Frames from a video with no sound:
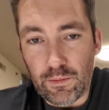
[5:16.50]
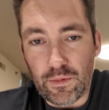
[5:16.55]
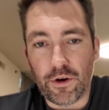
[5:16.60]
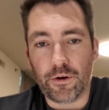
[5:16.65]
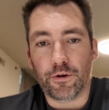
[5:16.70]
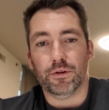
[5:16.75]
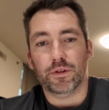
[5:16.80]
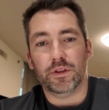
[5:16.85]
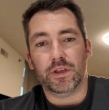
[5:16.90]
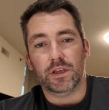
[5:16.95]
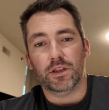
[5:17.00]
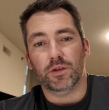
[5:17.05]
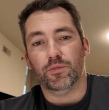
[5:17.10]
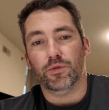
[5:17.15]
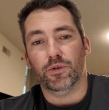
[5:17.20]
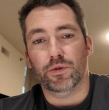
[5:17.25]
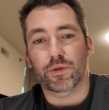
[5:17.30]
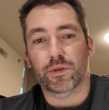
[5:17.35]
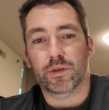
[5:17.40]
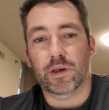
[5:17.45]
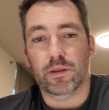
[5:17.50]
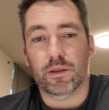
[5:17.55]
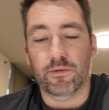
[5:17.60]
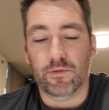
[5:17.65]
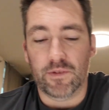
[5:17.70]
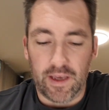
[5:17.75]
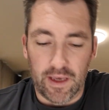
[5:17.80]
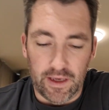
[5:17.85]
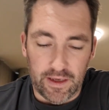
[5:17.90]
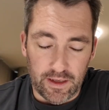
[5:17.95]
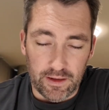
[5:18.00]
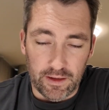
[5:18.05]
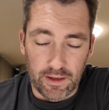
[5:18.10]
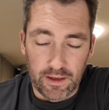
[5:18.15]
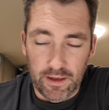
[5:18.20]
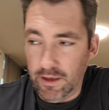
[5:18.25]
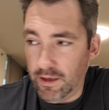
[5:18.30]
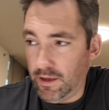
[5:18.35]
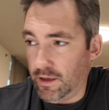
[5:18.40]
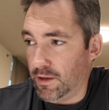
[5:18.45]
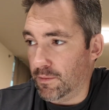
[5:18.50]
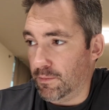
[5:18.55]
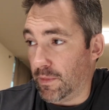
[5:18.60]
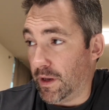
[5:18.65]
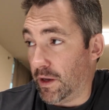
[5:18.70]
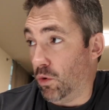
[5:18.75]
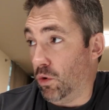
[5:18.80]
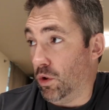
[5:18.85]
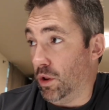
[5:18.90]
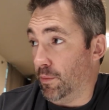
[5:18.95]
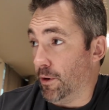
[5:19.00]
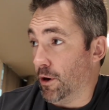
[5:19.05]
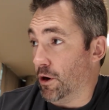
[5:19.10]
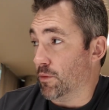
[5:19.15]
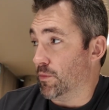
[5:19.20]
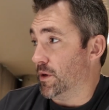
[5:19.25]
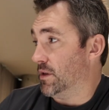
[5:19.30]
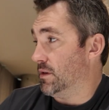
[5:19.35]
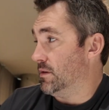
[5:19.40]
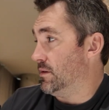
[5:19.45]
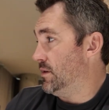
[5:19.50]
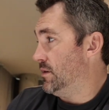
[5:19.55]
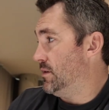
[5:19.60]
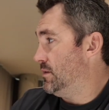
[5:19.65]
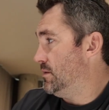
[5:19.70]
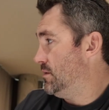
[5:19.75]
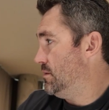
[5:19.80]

currently in the process of taking my whole apartment